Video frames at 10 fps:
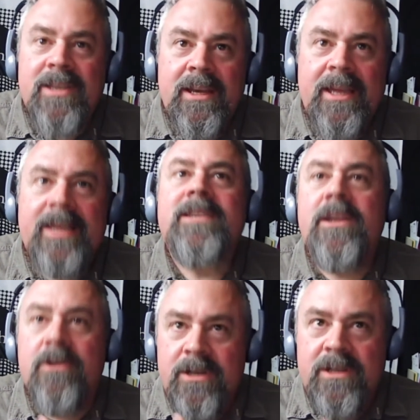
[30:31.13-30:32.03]

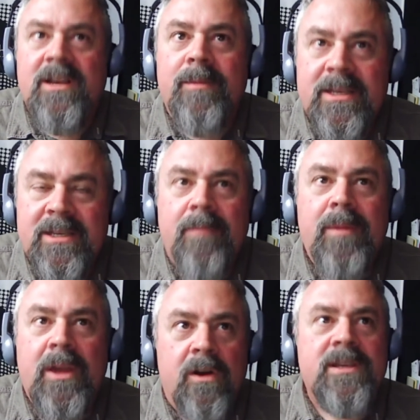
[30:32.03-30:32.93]
easier to some extent,
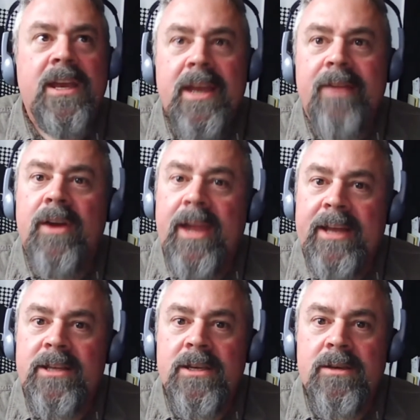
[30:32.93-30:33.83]
because I
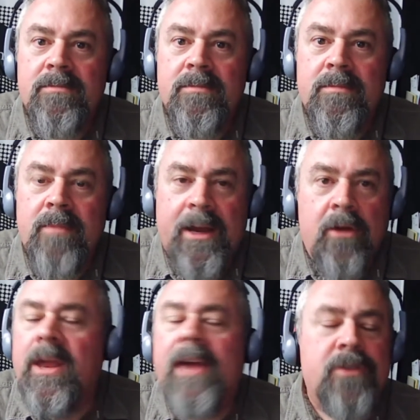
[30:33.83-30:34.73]

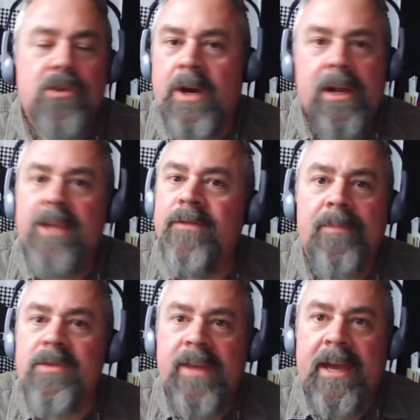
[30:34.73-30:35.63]
don't have to try to live
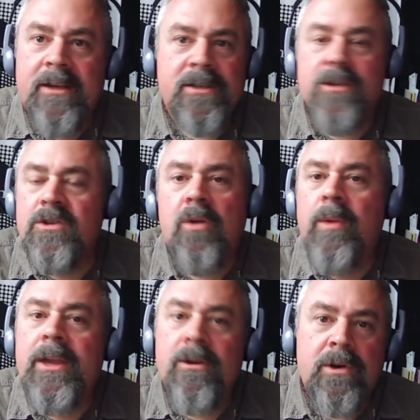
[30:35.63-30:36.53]
up to that, because there's no
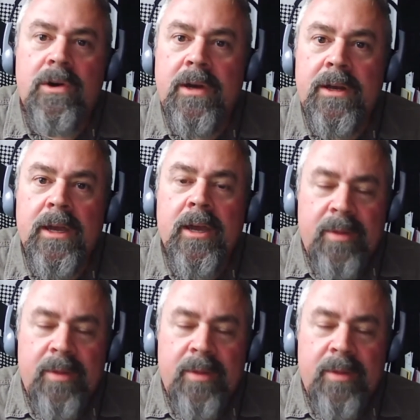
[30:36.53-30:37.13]
way you could.